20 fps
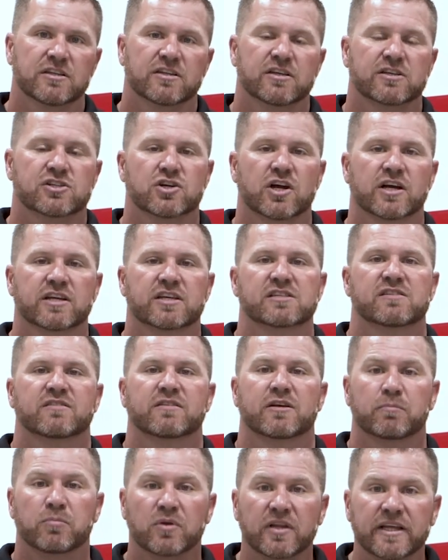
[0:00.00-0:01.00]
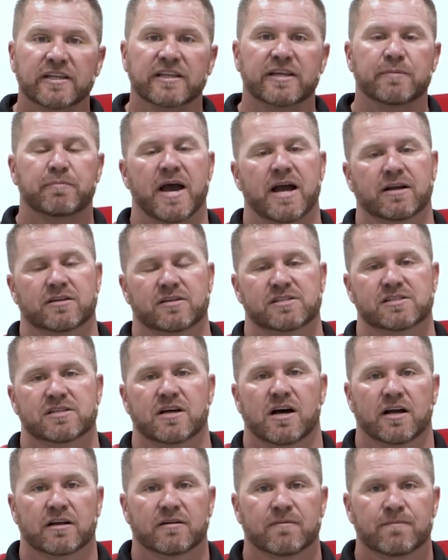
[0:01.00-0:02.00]
the truck is completely back to
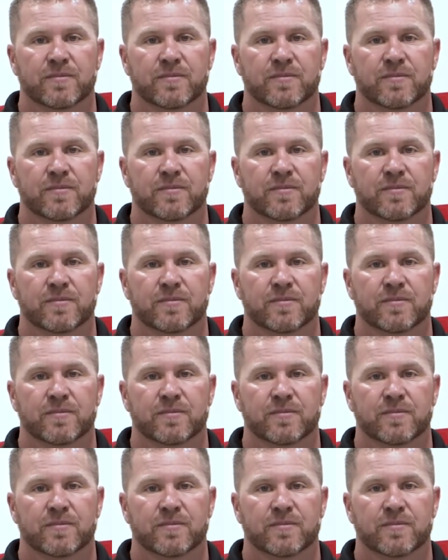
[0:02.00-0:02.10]
stock.